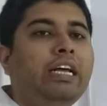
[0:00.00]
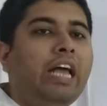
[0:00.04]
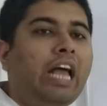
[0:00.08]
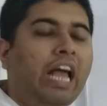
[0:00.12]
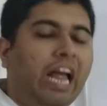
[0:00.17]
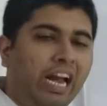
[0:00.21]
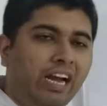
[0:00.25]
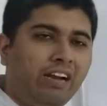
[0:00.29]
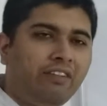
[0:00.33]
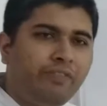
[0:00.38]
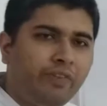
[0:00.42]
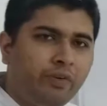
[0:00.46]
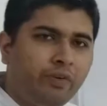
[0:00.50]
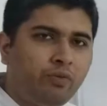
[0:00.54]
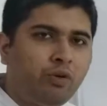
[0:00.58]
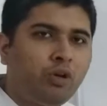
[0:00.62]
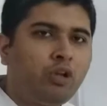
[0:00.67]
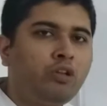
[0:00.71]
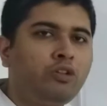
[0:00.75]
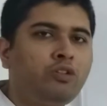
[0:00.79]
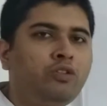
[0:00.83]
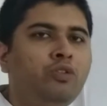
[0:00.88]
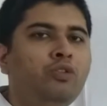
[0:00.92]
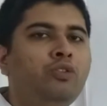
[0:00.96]
And we will
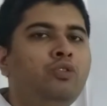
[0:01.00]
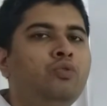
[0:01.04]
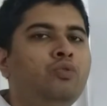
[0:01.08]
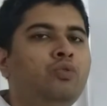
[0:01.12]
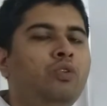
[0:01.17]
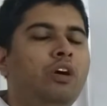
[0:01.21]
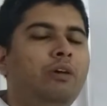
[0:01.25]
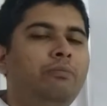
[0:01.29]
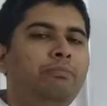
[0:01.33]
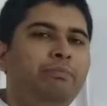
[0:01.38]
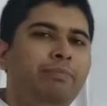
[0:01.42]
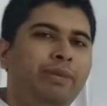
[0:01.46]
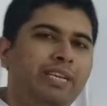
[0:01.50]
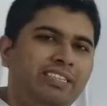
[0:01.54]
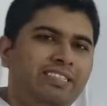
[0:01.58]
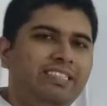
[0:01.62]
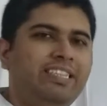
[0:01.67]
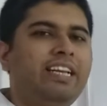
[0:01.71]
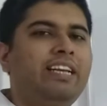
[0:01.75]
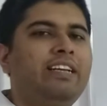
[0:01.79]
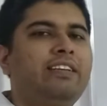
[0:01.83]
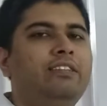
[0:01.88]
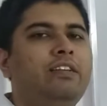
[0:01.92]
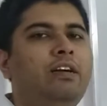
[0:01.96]
also do a basic
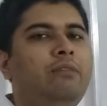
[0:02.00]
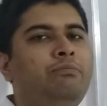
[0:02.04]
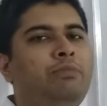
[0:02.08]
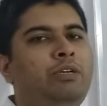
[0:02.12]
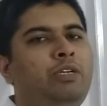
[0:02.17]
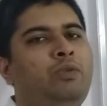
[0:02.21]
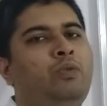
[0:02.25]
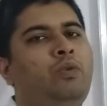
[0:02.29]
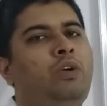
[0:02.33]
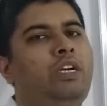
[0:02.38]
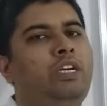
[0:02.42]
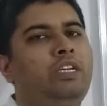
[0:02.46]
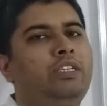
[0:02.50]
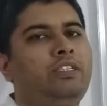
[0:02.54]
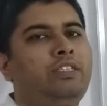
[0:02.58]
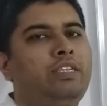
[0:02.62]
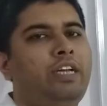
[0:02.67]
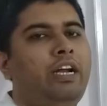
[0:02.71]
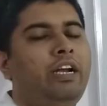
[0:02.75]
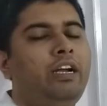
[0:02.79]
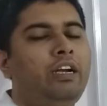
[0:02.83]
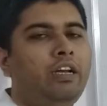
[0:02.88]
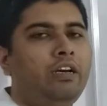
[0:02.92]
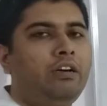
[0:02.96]
example to
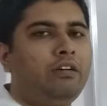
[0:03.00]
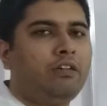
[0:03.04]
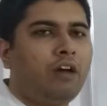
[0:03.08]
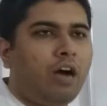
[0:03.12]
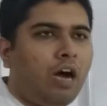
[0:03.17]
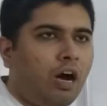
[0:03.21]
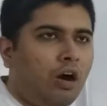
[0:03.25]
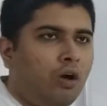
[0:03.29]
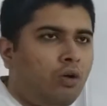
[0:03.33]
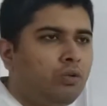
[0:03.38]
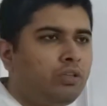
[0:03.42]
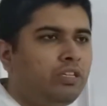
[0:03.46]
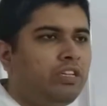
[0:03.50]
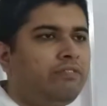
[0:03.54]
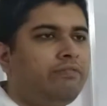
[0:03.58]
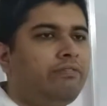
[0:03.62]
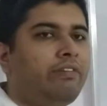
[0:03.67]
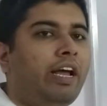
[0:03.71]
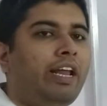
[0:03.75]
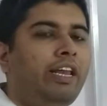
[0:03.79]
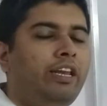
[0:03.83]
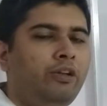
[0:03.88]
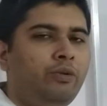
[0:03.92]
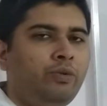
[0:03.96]
understand how the
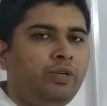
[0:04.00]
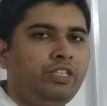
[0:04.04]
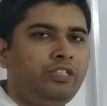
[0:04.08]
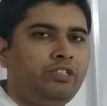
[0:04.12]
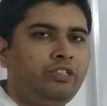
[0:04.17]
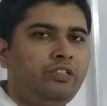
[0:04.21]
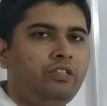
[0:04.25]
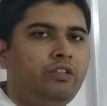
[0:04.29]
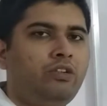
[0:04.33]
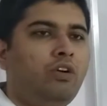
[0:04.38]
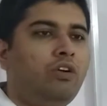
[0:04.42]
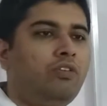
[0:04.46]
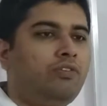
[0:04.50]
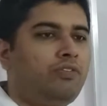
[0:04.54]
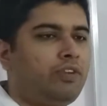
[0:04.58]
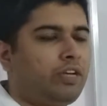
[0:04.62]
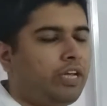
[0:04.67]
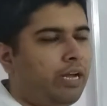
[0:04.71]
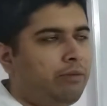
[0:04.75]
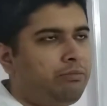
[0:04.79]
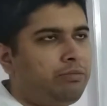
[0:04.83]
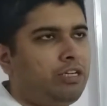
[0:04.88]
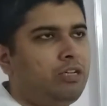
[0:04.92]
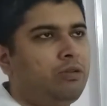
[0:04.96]
valuation of a
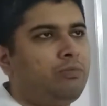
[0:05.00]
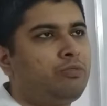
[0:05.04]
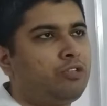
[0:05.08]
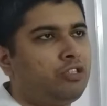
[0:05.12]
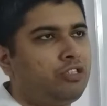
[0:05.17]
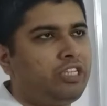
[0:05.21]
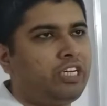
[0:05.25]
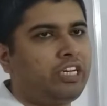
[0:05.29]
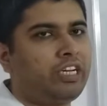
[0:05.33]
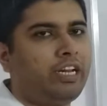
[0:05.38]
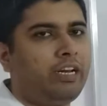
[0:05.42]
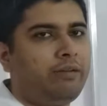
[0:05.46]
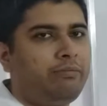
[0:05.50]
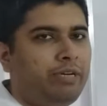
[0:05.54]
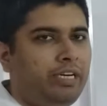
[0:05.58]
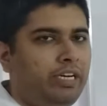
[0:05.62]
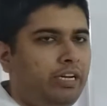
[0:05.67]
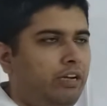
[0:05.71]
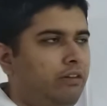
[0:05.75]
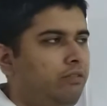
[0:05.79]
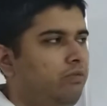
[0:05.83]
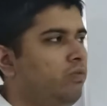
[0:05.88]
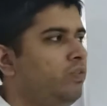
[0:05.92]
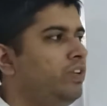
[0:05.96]
capital project can be
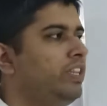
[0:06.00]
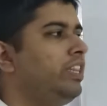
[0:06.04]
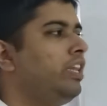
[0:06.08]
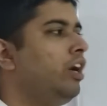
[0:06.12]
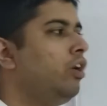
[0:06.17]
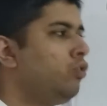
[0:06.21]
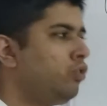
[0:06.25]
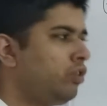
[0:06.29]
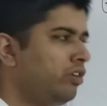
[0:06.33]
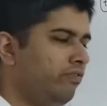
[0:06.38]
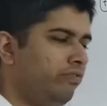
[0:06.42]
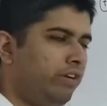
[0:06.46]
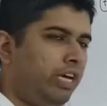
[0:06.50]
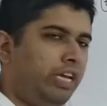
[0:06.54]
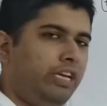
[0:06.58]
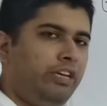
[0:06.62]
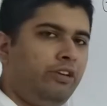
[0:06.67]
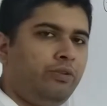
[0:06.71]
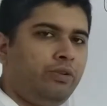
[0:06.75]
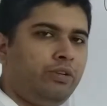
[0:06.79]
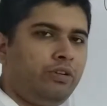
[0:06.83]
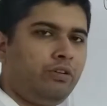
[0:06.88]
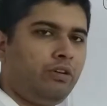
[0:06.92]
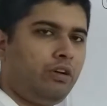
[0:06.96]
done without a
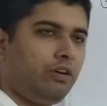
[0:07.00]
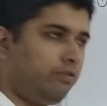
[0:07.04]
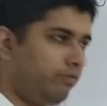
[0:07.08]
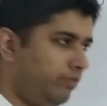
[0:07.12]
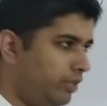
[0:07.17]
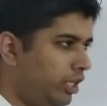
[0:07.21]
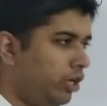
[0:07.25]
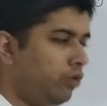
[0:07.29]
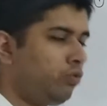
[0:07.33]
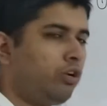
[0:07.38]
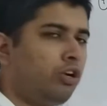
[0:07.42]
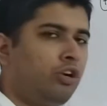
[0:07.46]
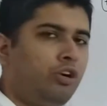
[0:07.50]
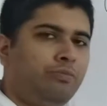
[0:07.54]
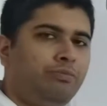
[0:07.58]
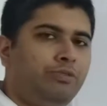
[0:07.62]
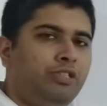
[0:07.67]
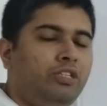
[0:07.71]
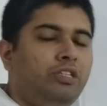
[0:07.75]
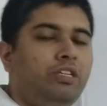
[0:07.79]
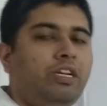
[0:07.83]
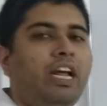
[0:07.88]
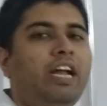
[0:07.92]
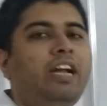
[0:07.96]
value, without an
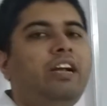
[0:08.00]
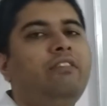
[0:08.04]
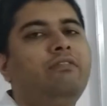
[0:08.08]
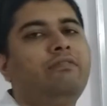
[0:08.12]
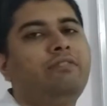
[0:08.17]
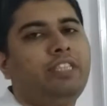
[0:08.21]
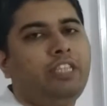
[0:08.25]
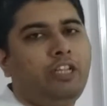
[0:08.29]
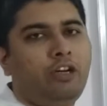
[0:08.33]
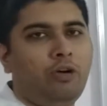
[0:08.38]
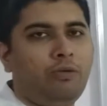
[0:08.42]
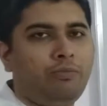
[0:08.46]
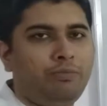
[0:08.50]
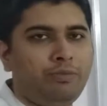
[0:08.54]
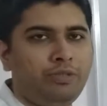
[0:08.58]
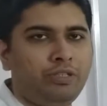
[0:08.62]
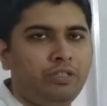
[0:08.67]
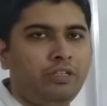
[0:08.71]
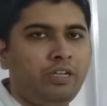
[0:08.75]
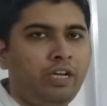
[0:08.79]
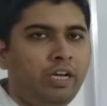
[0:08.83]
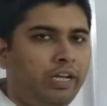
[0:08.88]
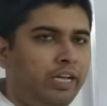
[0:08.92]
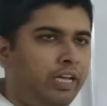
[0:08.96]
option and with an
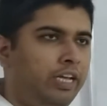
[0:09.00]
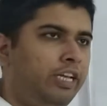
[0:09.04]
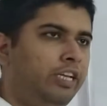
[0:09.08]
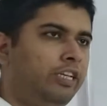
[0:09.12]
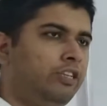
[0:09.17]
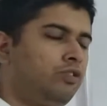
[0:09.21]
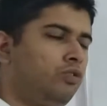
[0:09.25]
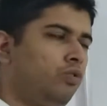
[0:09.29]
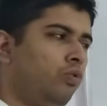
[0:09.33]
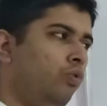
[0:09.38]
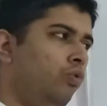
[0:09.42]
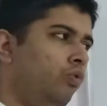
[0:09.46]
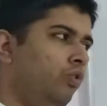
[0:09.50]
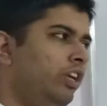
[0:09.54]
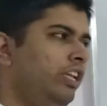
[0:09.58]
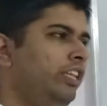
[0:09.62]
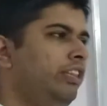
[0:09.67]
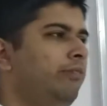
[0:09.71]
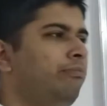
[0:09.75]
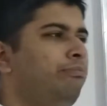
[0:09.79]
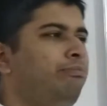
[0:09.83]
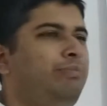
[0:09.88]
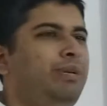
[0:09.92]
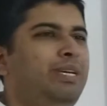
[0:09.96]
option. So only
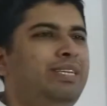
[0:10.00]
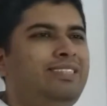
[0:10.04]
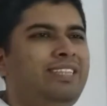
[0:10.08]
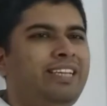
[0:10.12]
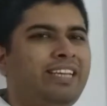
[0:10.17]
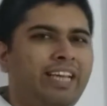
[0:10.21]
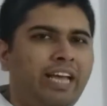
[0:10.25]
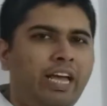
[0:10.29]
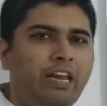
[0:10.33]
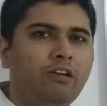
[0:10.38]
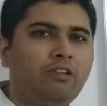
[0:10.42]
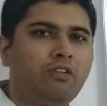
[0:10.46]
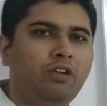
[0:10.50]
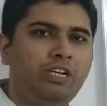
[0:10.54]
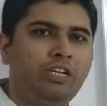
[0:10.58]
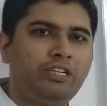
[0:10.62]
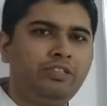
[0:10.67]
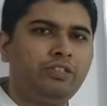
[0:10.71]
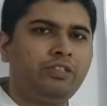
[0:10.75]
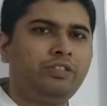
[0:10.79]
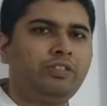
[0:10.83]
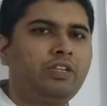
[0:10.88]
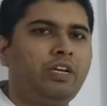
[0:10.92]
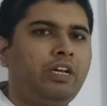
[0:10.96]
the basic
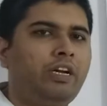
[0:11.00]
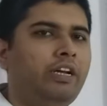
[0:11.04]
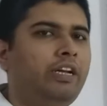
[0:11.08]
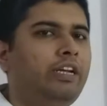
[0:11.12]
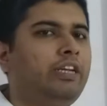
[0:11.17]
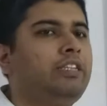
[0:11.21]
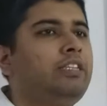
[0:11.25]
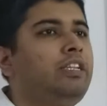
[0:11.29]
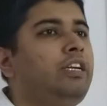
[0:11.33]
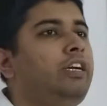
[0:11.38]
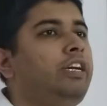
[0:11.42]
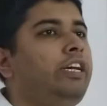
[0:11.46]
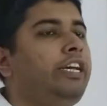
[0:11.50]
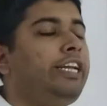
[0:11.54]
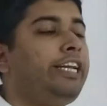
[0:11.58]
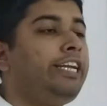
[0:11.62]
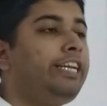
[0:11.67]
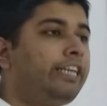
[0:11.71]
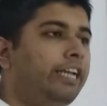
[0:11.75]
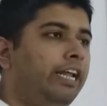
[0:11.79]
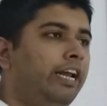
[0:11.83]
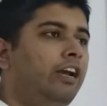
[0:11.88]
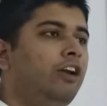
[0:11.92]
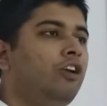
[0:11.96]
calculations are here. The
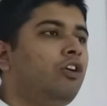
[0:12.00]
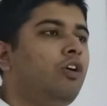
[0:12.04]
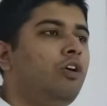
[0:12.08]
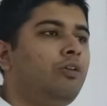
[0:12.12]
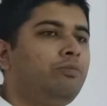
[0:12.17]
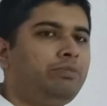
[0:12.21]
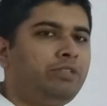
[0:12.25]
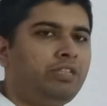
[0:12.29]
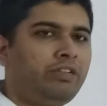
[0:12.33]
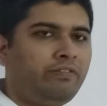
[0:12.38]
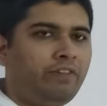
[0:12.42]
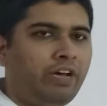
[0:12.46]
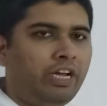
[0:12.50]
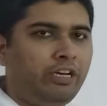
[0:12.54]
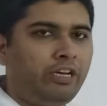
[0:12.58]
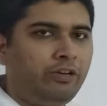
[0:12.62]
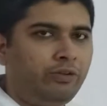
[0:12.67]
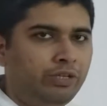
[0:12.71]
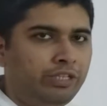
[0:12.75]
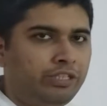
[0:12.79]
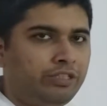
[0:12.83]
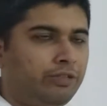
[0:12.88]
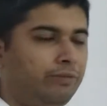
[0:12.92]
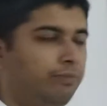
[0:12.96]
detailed option
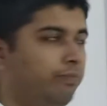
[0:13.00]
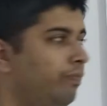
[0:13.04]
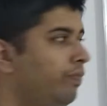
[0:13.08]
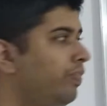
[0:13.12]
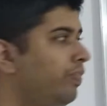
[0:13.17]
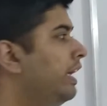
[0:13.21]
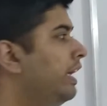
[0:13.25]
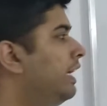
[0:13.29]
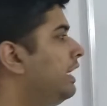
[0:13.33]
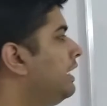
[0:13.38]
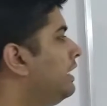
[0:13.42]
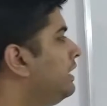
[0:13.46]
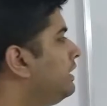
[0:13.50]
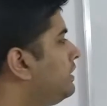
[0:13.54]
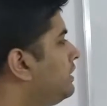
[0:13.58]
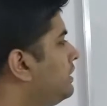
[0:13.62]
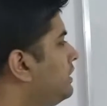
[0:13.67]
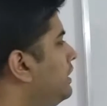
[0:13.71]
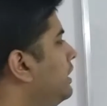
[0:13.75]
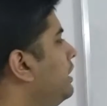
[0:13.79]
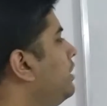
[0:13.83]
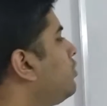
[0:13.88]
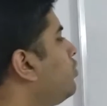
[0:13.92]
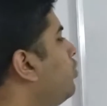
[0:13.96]
valuation is
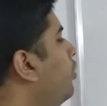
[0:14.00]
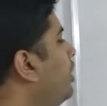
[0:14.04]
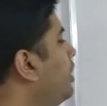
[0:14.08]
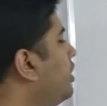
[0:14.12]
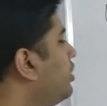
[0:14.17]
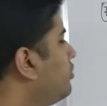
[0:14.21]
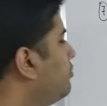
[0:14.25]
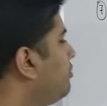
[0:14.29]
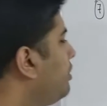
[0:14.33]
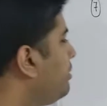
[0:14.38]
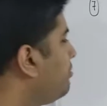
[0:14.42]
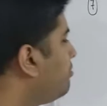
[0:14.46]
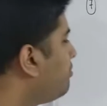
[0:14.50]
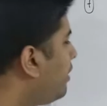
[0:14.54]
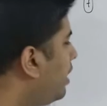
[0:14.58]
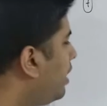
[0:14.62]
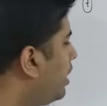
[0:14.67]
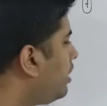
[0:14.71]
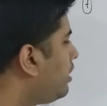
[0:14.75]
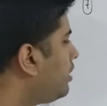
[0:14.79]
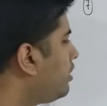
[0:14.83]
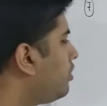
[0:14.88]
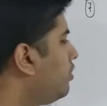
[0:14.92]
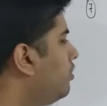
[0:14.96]
still going to be
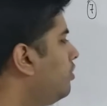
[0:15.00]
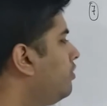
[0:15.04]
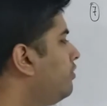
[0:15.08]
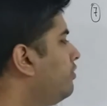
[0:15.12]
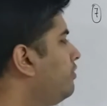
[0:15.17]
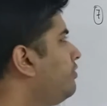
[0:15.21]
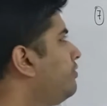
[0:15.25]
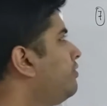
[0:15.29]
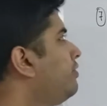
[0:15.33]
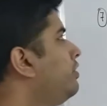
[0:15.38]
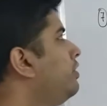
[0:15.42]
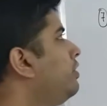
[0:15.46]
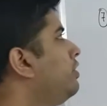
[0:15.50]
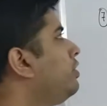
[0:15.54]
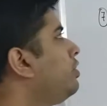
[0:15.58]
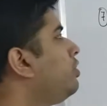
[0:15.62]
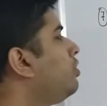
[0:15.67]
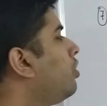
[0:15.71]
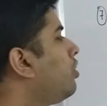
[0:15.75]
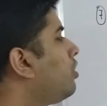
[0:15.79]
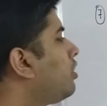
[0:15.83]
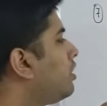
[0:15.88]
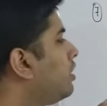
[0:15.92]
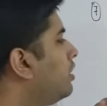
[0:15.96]
part of
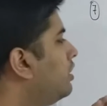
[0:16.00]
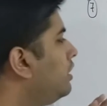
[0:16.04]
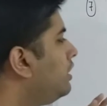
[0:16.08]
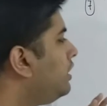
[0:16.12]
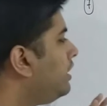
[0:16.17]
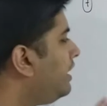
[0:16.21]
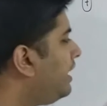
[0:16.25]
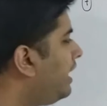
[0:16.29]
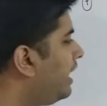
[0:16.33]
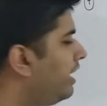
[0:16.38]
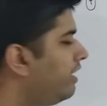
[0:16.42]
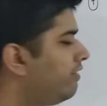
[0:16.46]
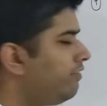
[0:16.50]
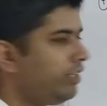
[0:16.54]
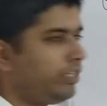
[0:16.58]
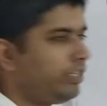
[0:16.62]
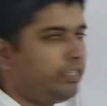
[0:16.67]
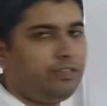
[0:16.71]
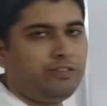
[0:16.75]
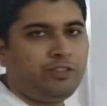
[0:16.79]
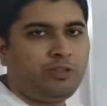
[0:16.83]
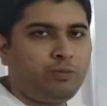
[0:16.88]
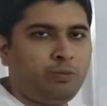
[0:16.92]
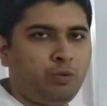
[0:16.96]
your
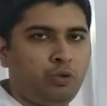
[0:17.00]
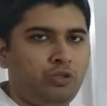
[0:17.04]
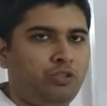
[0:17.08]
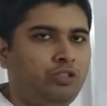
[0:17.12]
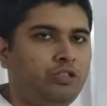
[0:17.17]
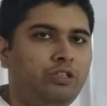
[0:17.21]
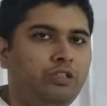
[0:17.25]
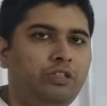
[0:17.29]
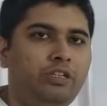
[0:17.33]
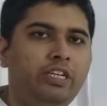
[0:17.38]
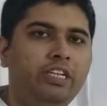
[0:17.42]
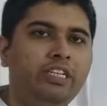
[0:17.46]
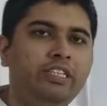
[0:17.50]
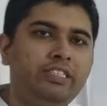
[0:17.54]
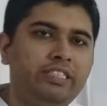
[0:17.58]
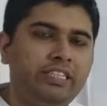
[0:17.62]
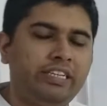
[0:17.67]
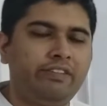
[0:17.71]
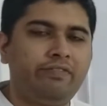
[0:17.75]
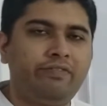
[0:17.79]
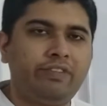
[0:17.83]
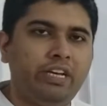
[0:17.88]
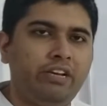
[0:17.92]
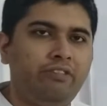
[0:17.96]
derivatives portion in
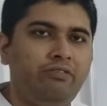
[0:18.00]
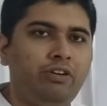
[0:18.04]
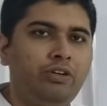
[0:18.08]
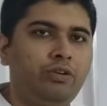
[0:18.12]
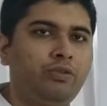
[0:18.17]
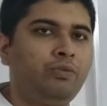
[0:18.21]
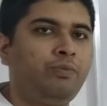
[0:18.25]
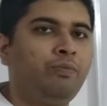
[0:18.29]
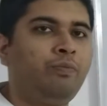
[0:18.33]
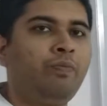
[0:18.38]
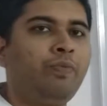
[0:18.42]
CFA level 2.